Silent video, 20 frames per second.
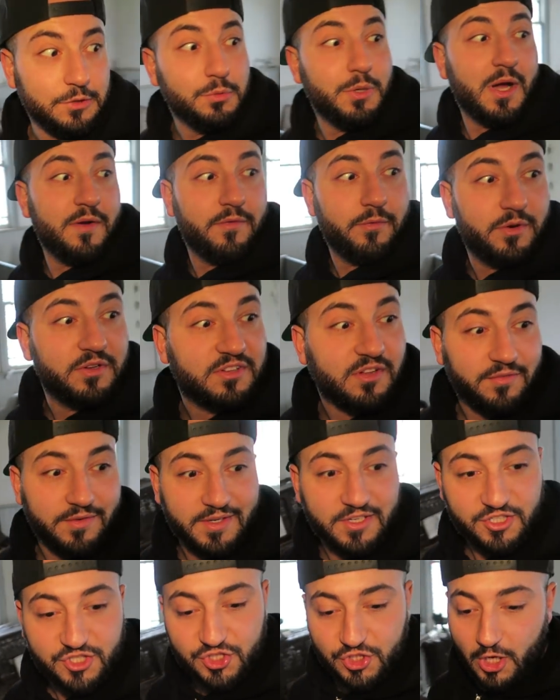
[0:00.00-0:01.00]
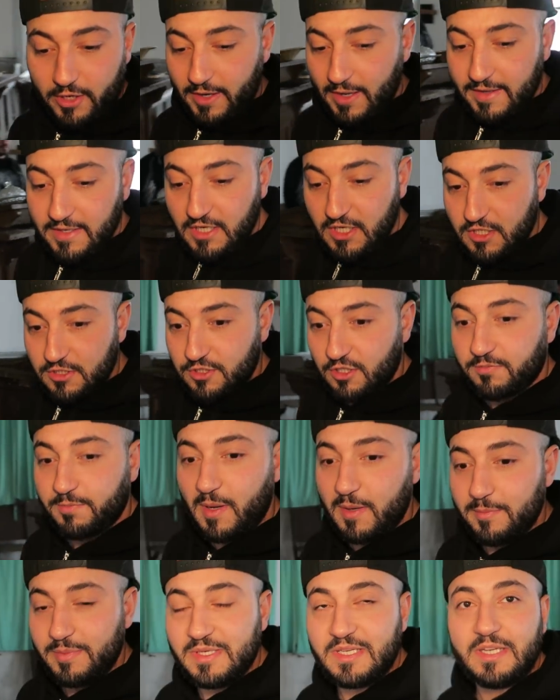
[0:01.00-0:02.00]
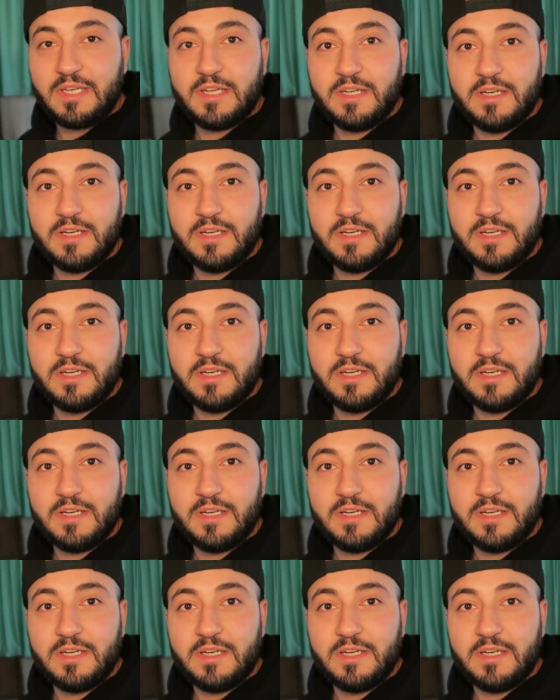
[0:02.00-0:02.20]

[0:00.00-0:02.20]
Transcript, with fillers: do have a risk of getting shot at just by being